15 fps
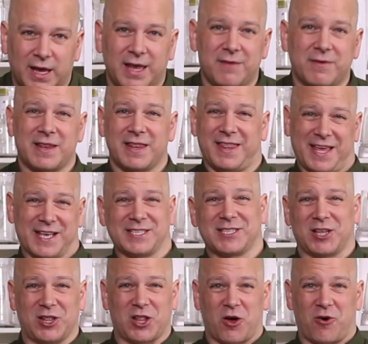Even this
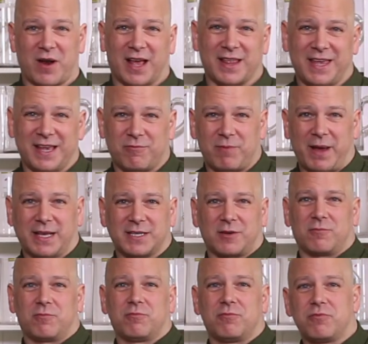alone, I think makes a
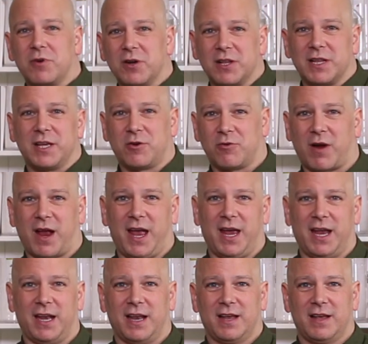really
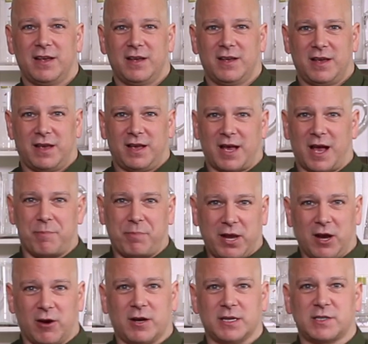great
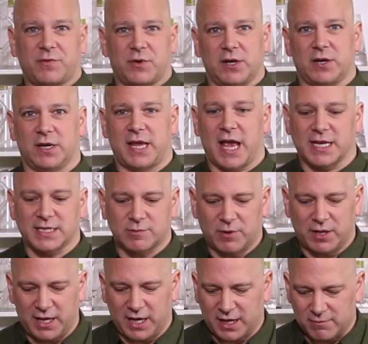appearance for your guests
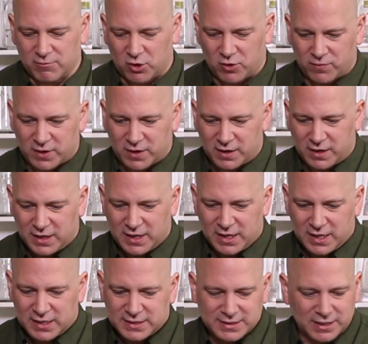when they come over.
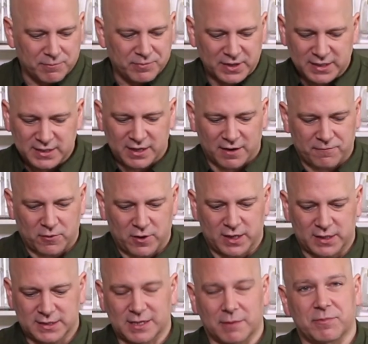Something
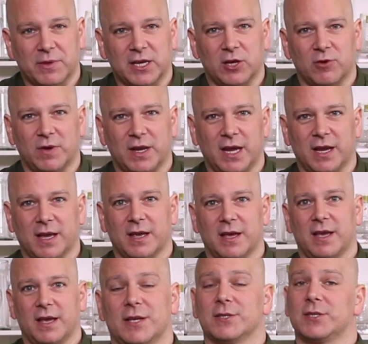different, something unique.
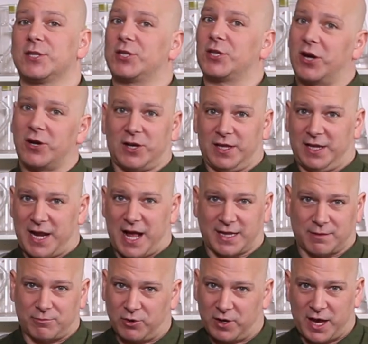Certainly not
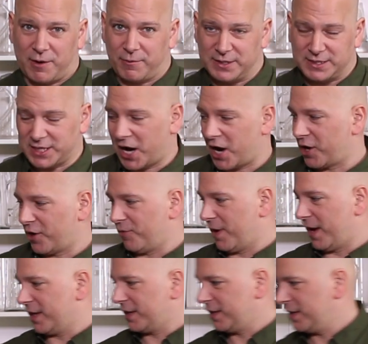the bouquet we started
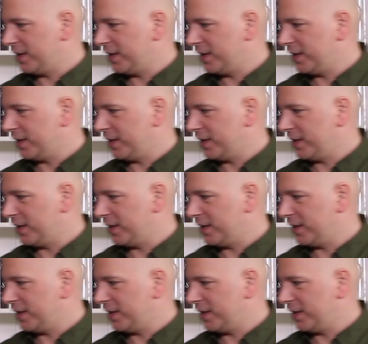with.